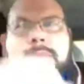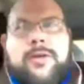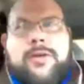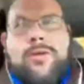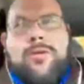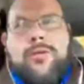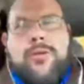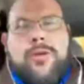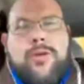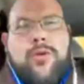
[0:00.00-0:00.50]

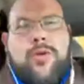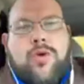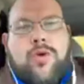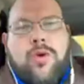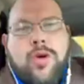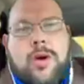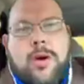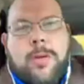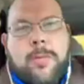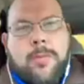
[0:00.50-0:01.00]
to
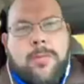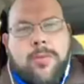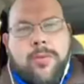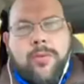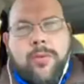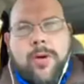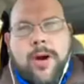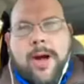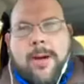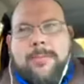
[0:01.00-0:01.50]
your
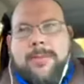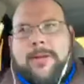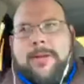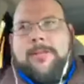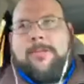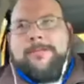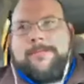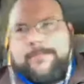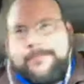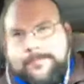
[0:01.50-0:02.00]
problem?